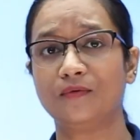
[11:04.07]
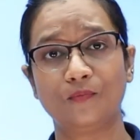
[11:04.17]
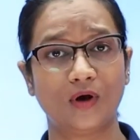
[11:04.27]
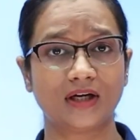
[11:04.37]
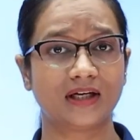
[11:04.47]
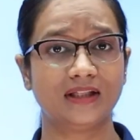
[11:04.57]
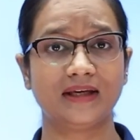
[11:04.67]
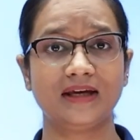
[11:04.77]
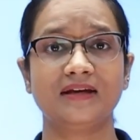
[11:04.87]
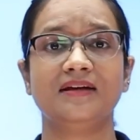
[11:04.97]
What are
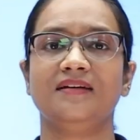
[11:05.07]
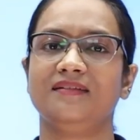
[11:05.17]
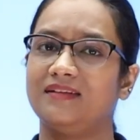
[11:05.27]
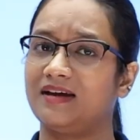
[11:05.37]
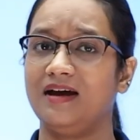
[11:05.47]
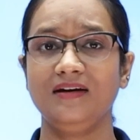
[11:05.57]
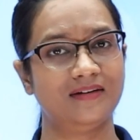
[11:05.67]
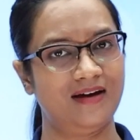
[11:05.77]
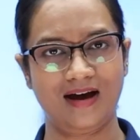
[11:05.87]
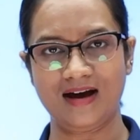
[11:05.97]
they? They are
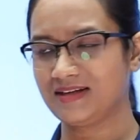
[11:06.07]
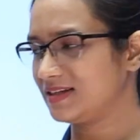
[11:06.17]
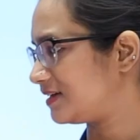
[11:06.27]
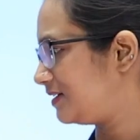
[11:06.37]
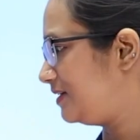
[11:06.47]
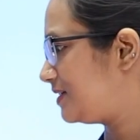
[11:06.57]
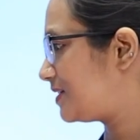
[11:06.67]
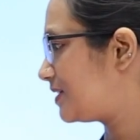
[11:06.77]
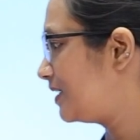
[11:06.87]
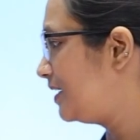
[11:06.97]

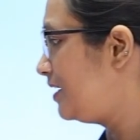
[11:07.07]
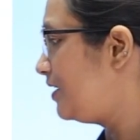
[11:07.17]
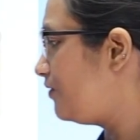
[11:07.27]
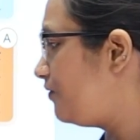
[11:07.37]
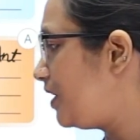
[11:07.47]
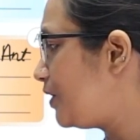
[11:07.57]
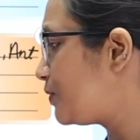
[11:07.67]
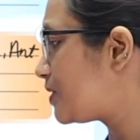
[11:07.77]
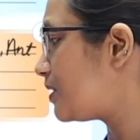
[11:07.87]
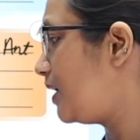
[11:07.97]
articles. We
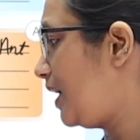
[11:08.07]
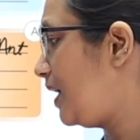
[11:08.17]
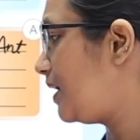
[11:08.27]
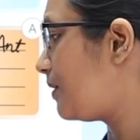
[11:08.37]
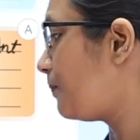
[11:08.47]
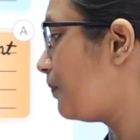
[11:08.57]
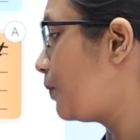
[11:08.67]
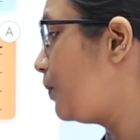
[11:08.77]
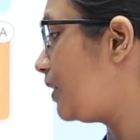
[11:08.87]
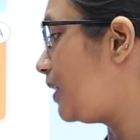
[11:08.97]
use a
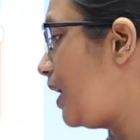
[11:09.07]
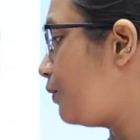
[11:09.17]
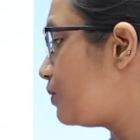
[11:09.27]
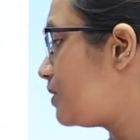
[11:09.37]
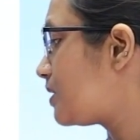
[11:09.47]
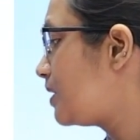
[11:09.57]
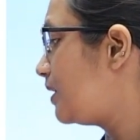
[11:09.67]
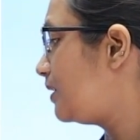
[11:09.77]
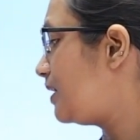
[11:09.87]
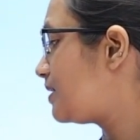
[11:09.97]
with nouns
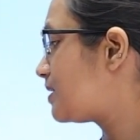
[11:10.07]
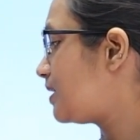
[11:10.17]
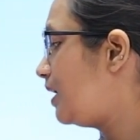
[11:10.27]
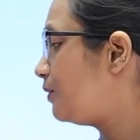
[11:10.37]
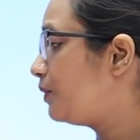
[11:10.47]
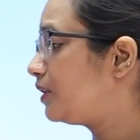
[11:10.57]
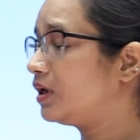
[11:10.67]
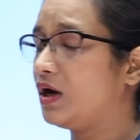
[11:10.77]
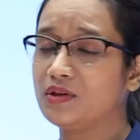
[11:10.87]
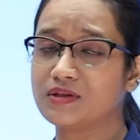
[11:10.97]
that start with
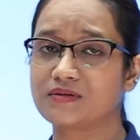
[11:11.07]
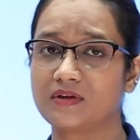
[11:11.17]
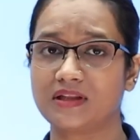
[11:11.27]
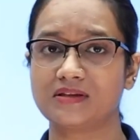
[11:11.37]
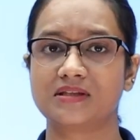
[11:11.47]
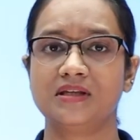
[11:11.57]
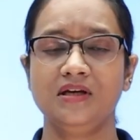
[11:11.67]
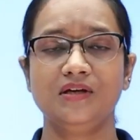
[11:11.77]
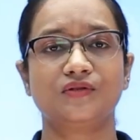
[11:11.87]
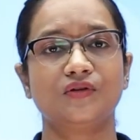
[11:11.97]
consonants.
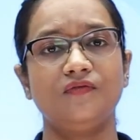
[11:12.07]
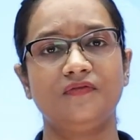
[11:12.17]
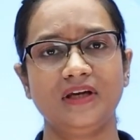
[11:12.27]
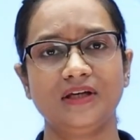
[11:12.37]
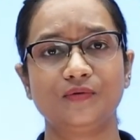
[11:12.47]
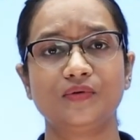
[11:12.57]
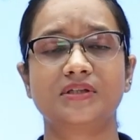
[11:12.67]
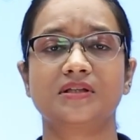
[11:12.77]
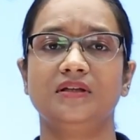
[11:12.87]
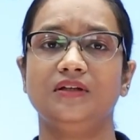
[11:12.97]
So we
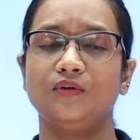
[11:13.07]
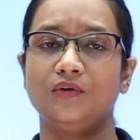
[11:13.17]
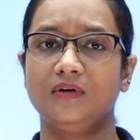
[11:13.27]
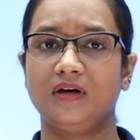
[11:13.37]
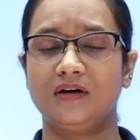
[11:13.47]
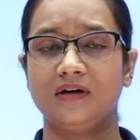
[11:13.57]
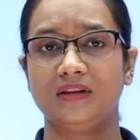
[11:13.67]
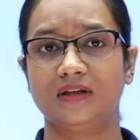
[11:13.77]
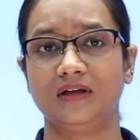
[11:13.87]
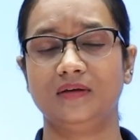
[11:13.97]
use,
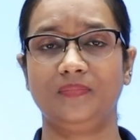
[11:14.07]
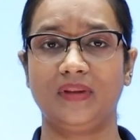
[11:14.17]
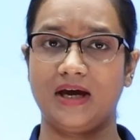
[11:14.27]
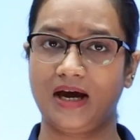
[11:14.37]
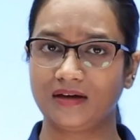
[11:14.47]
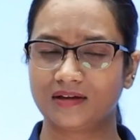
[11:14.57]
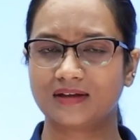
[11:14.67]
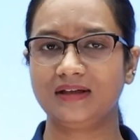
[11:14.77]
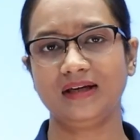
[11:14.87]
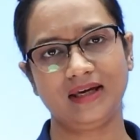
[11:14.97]
the
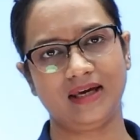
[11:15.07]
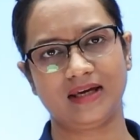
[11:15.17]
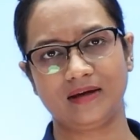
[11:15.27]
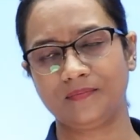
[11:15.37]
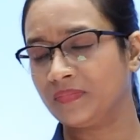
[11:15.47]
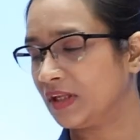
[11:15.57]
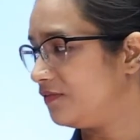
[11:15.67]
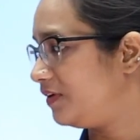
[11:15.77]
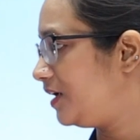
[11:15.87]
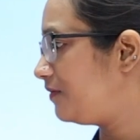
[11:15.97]
article a
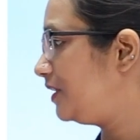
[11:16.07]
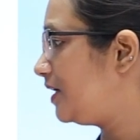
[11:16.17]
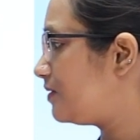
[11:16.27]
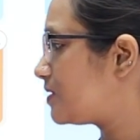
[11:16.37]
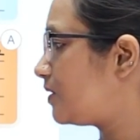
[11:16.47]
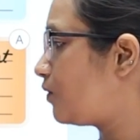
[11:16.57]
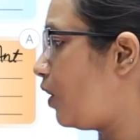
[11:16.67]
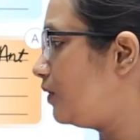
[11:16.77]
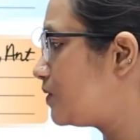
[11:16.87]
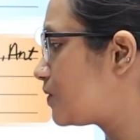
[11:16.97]
whenever there is a
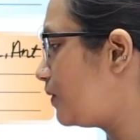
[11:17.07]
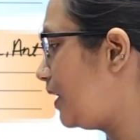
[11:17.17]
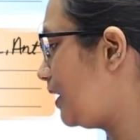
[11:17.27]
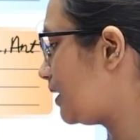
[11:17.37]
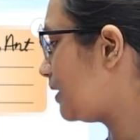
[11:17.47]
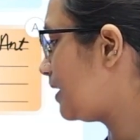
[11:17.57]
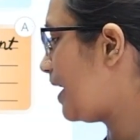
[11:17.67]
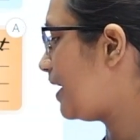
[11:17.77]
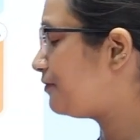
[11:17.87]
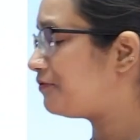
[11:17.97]
consonant
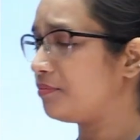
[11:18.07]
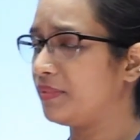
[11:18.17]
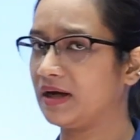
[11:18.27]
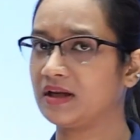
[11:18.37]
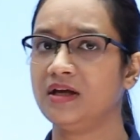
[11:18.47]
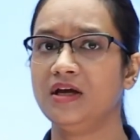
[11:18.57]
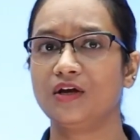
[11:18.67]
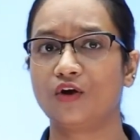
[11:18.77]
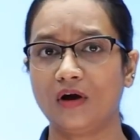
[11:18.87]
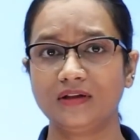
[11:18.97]
alphabet.
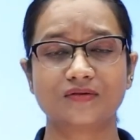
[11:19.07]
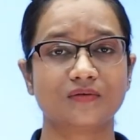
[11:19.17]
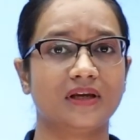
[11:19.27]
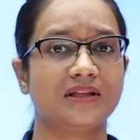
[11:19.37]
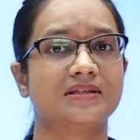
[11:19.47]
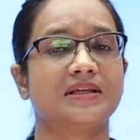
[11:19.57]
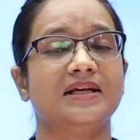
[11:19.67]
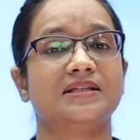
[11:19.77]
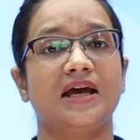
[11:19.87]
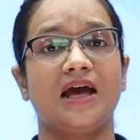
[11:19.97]
Consonants,
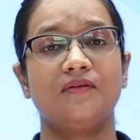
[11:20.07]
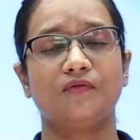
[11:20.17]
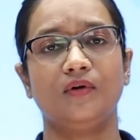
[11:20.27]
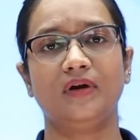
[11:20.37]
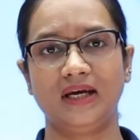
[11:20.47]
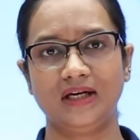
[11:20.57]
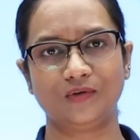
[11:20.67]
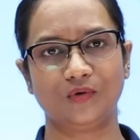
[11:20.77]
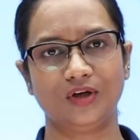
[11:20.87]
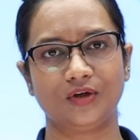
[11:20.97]
as I have already
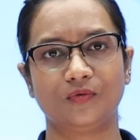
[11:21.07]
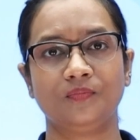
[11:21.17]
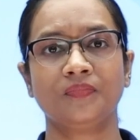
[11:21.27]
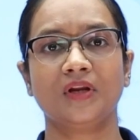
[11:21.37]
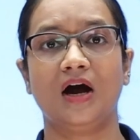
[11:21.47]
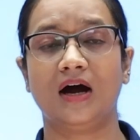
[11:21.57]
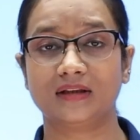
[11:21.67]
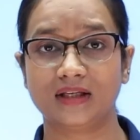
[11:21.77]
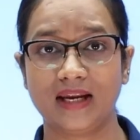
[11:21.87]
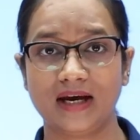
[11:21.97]
told you, are
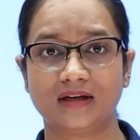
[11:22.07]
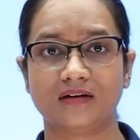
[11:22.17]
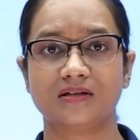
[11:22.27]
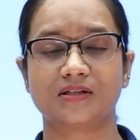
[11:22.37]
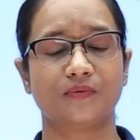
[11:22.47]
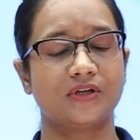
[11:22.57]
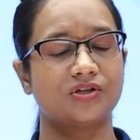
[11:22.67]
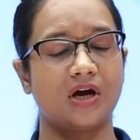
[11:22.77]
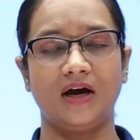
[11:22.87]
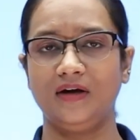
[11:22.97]
the letters
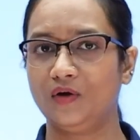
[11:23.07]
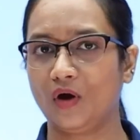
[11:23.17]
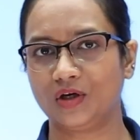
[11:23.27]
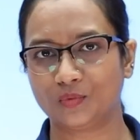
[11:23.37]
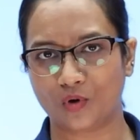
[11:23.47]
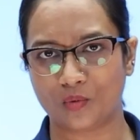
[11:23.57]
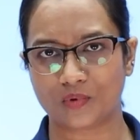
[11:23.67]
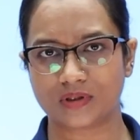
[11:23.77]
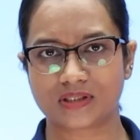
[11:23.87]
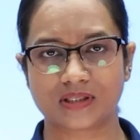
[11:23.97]
which are not
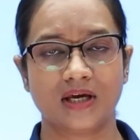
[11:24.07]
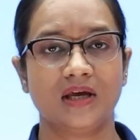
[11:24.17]
vowels.